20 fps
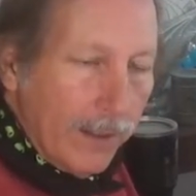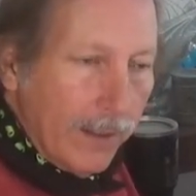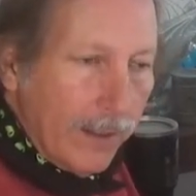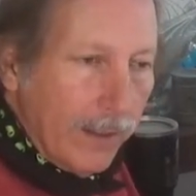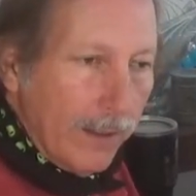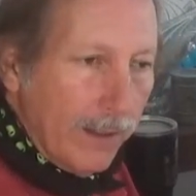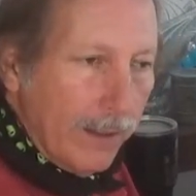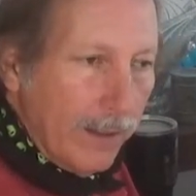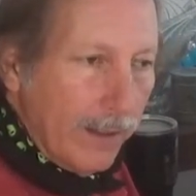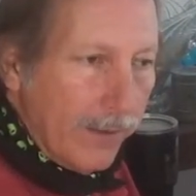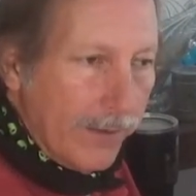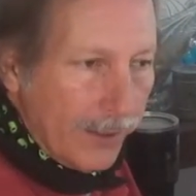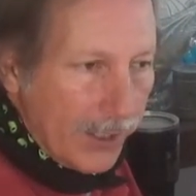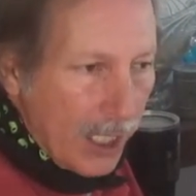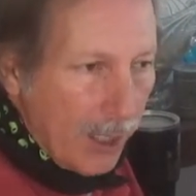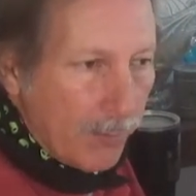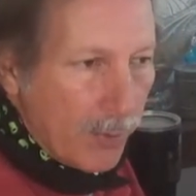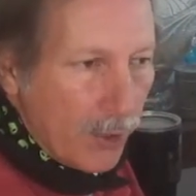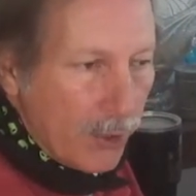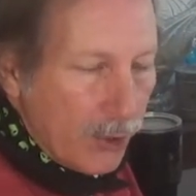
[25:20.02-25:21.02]
the
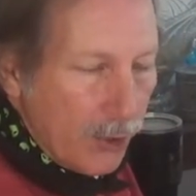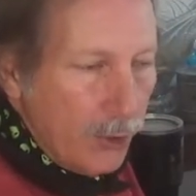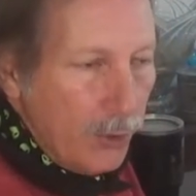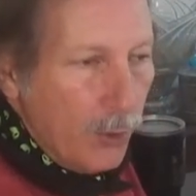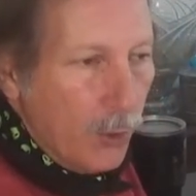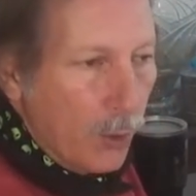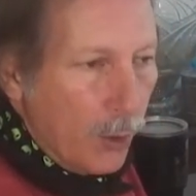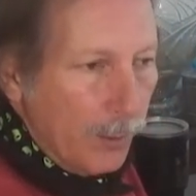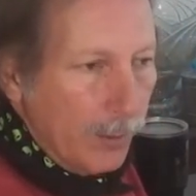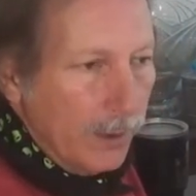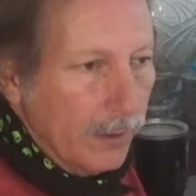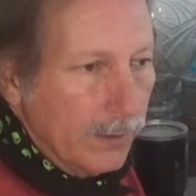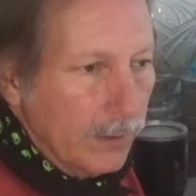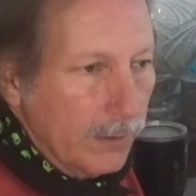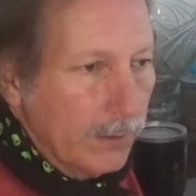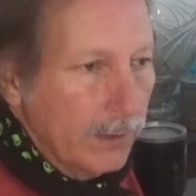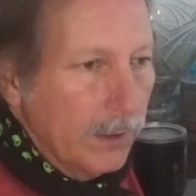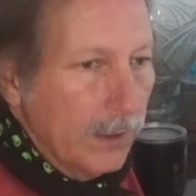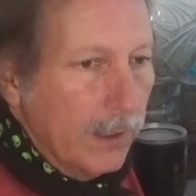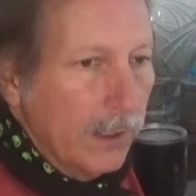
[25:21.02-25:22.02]
number 2
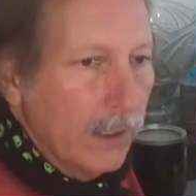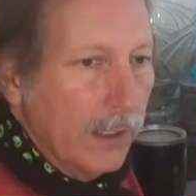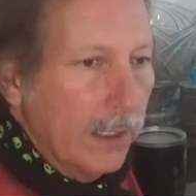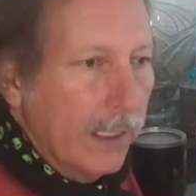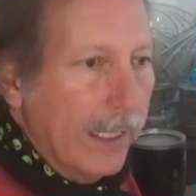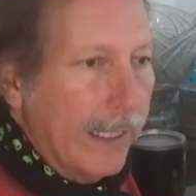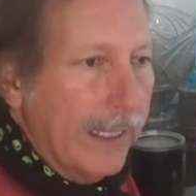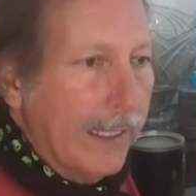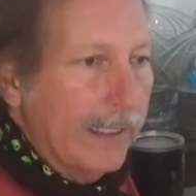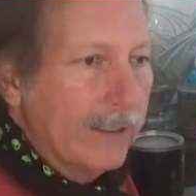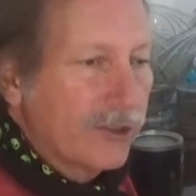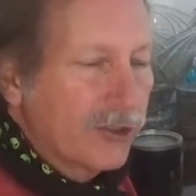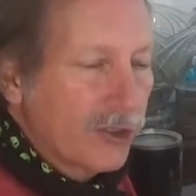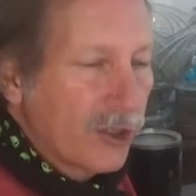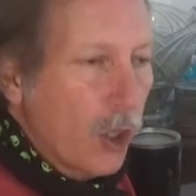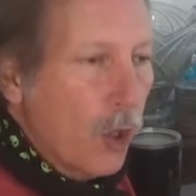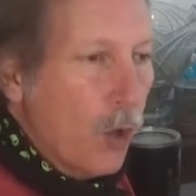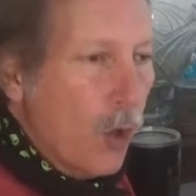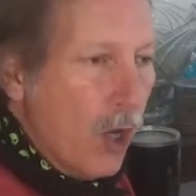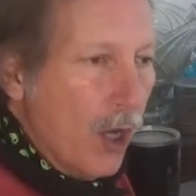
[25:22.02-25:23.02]
orbital, and
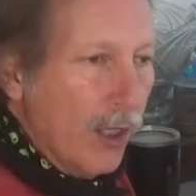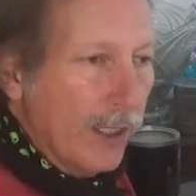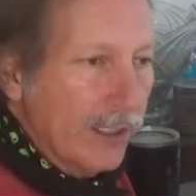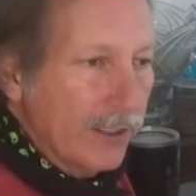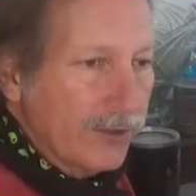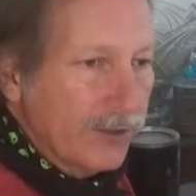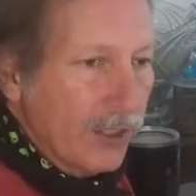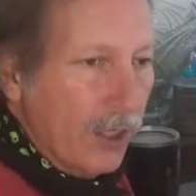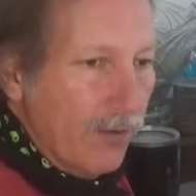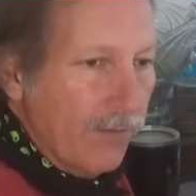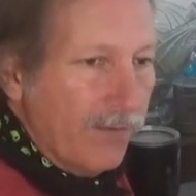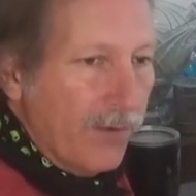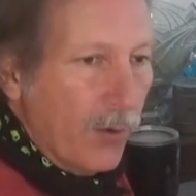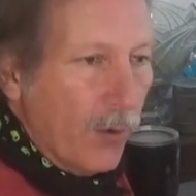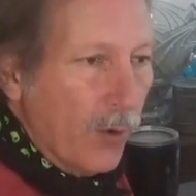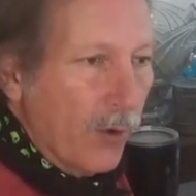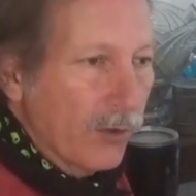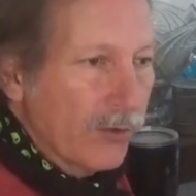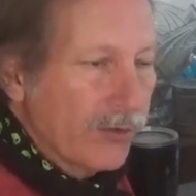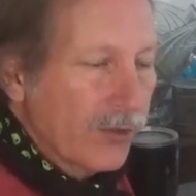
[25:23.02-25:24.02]
so on and so
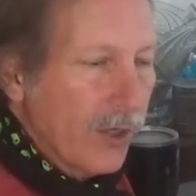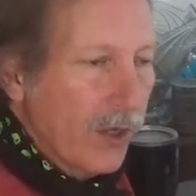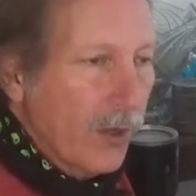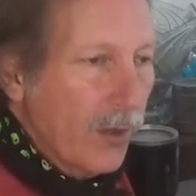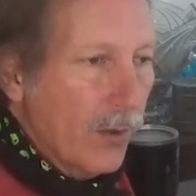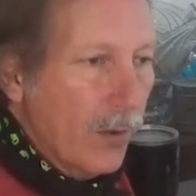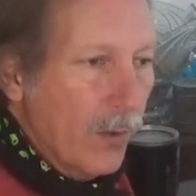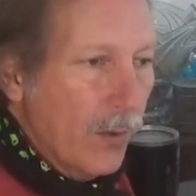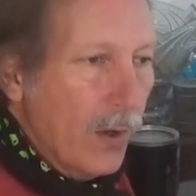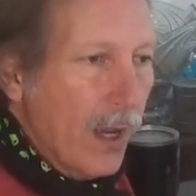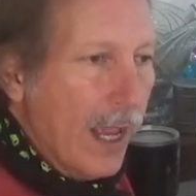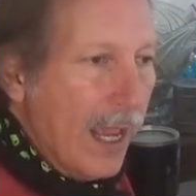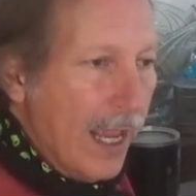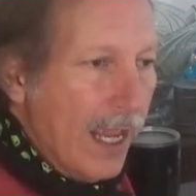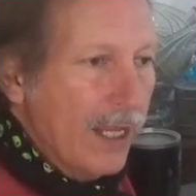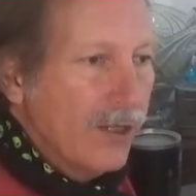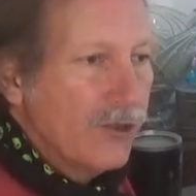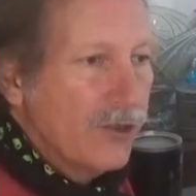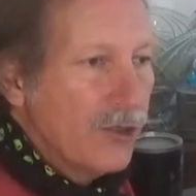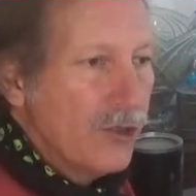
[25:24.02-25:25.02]
forth. So
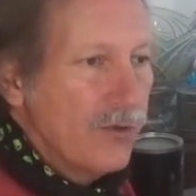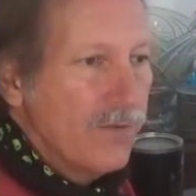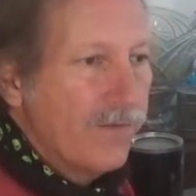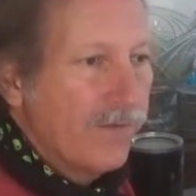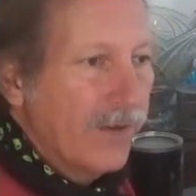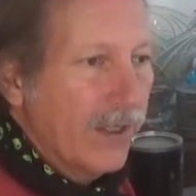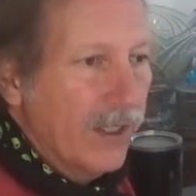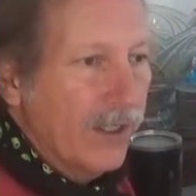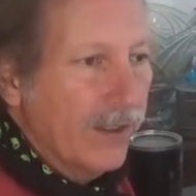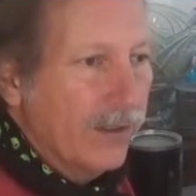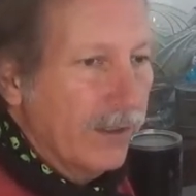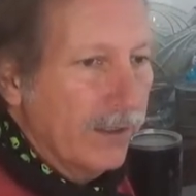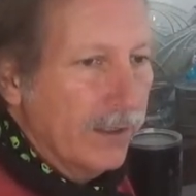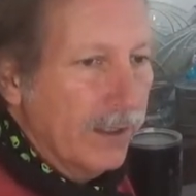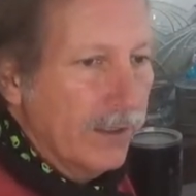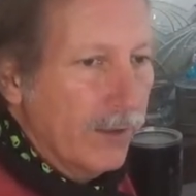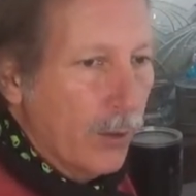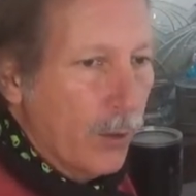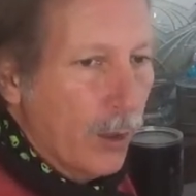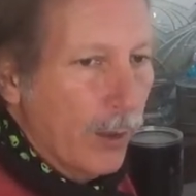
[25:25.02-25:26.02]
as you filled
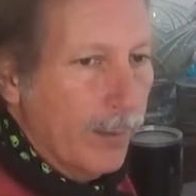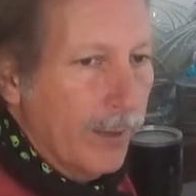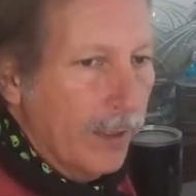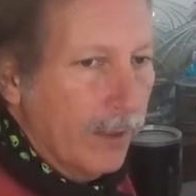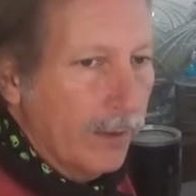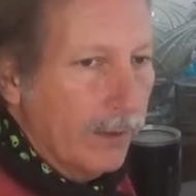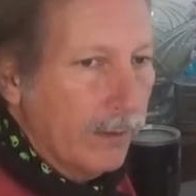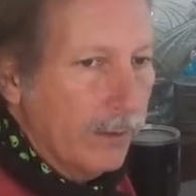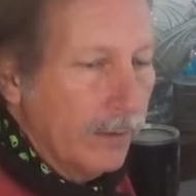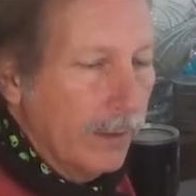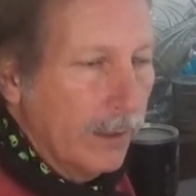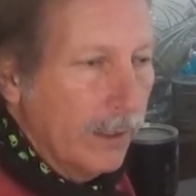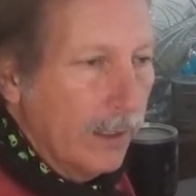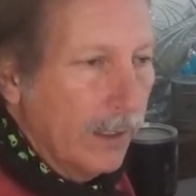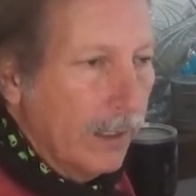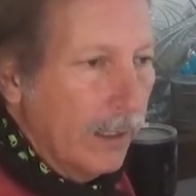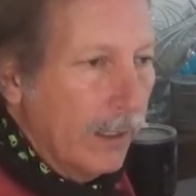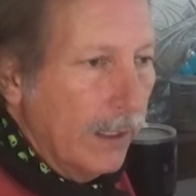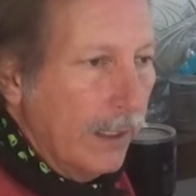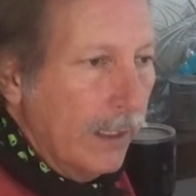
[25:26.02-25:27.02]
an orbital,
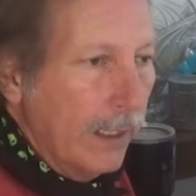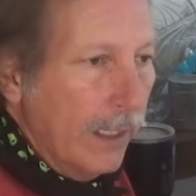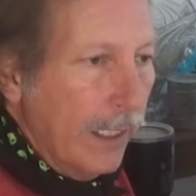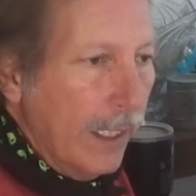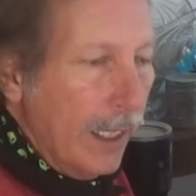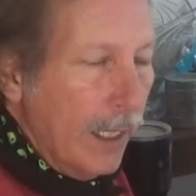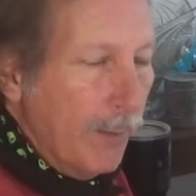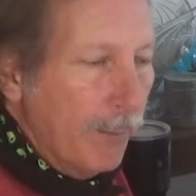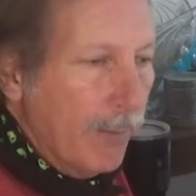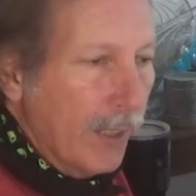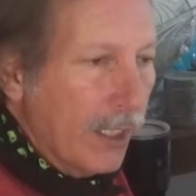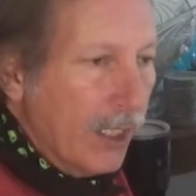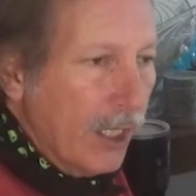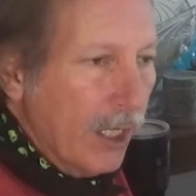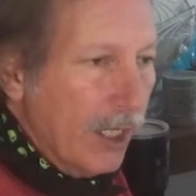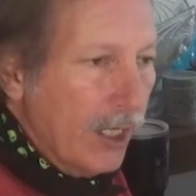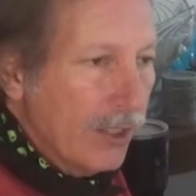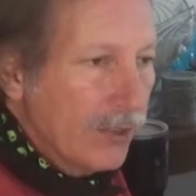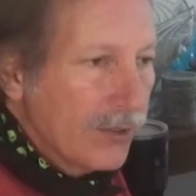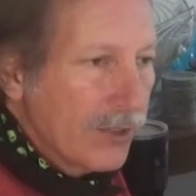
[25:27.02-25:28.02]
and
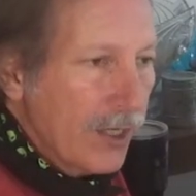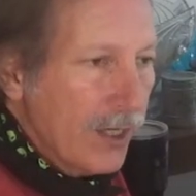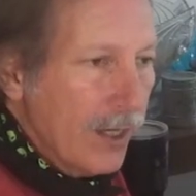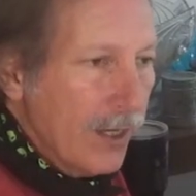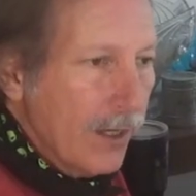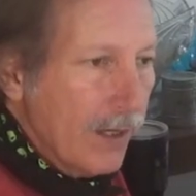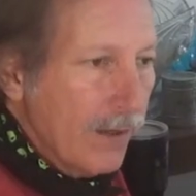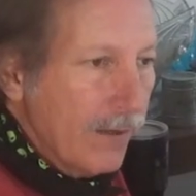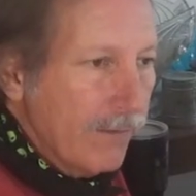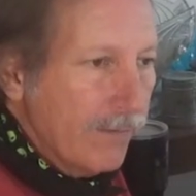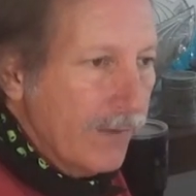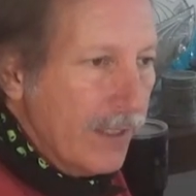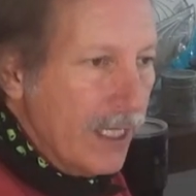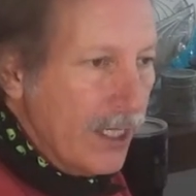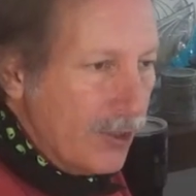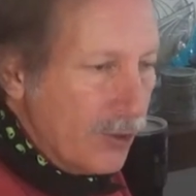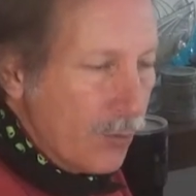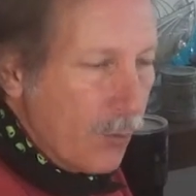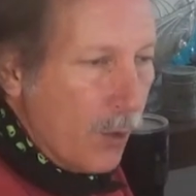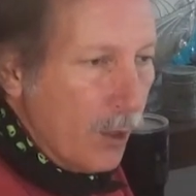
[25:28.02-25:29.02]
because of
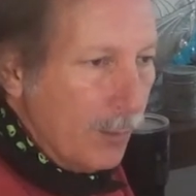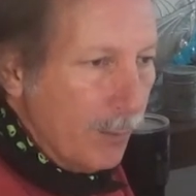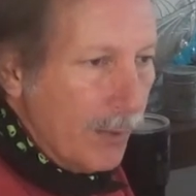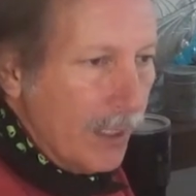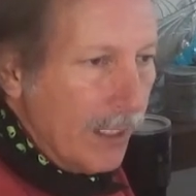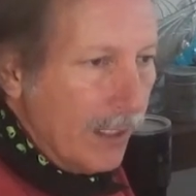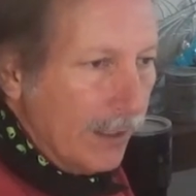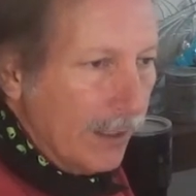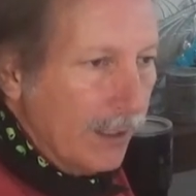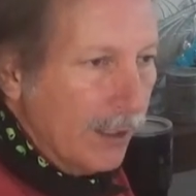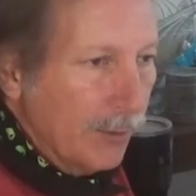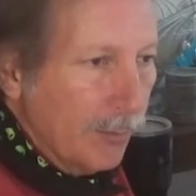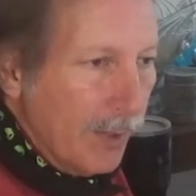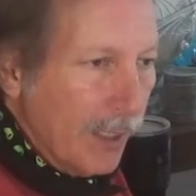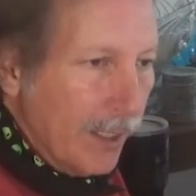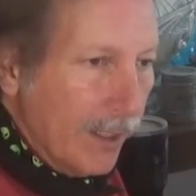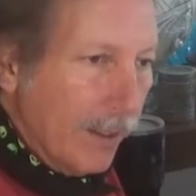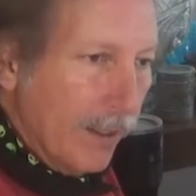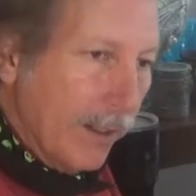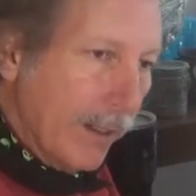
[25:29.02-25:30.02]
each one being a little
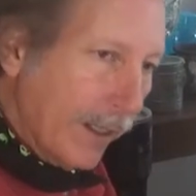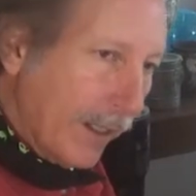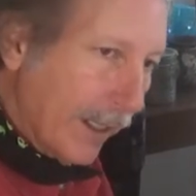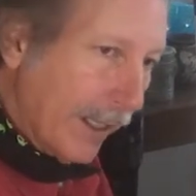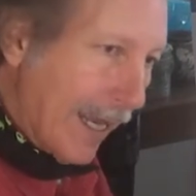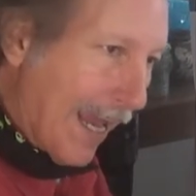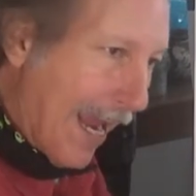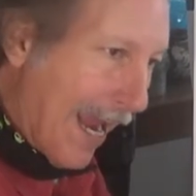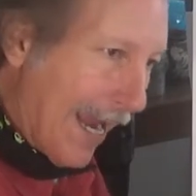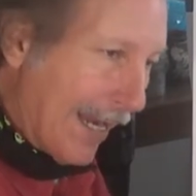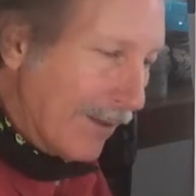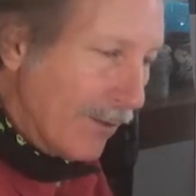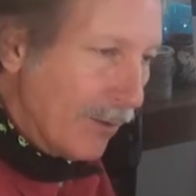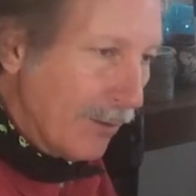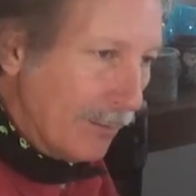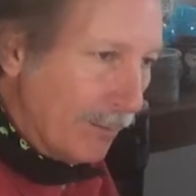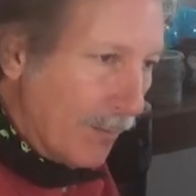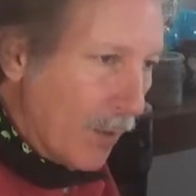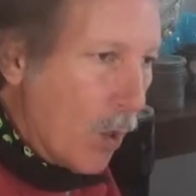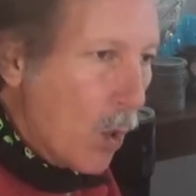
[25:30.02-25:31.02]
bigger, it can
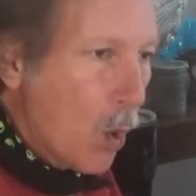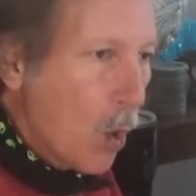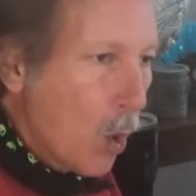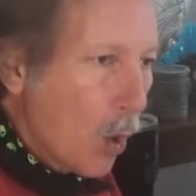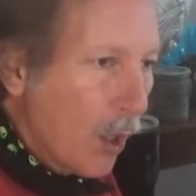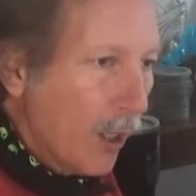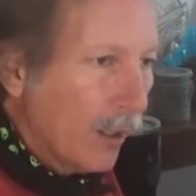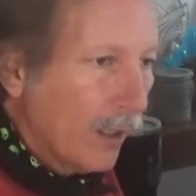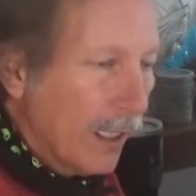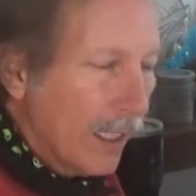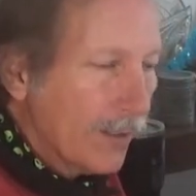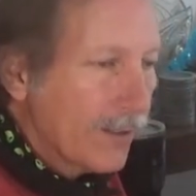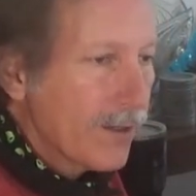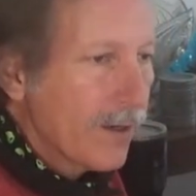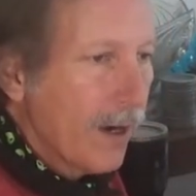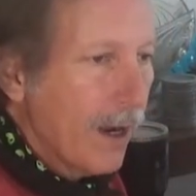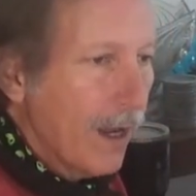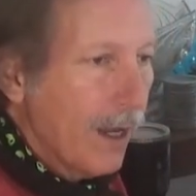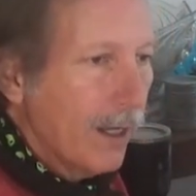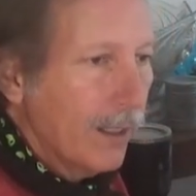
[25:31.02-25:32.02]
handle more
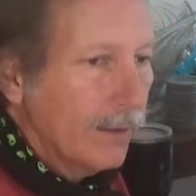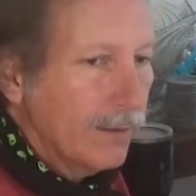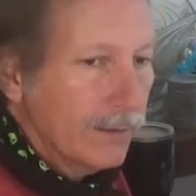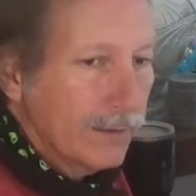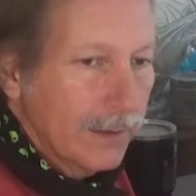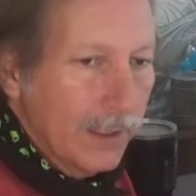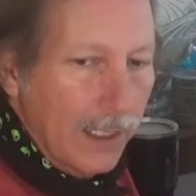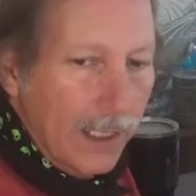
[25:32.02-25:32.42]
electrons.